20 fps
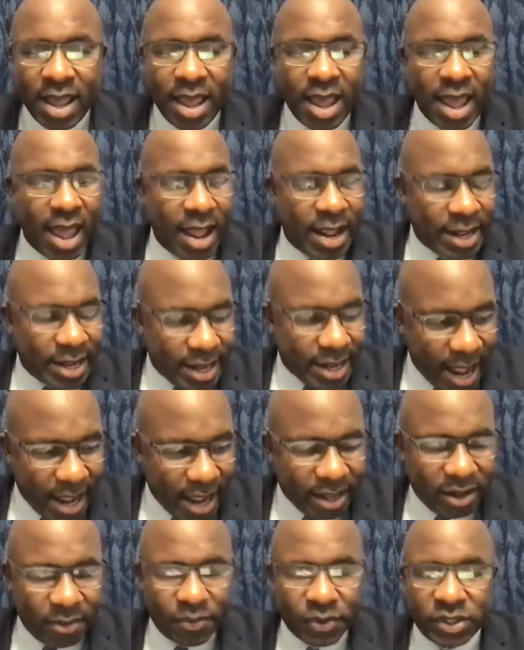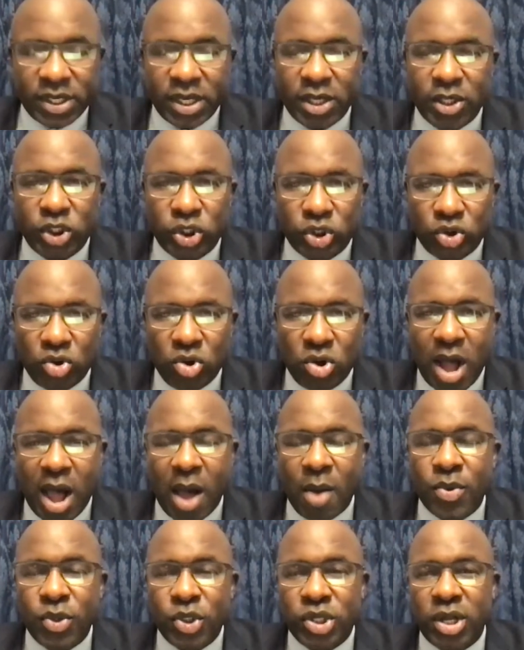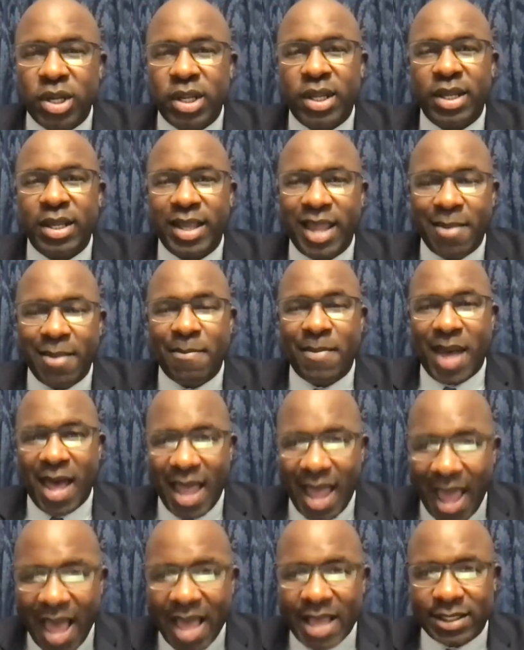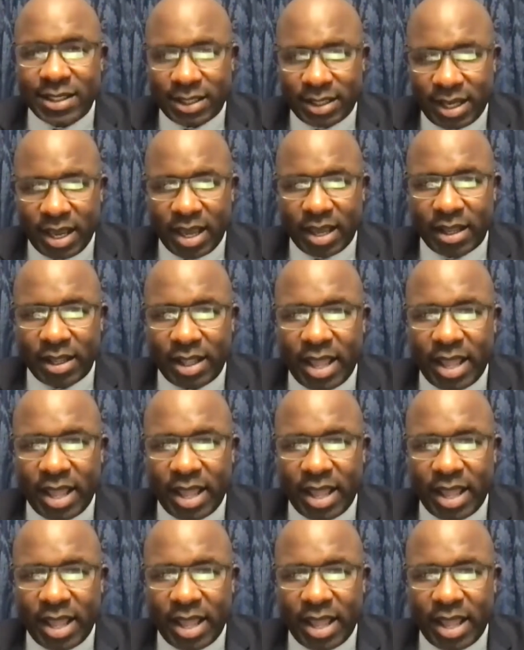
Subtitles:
and 90% sure I was going to get my ass kicked.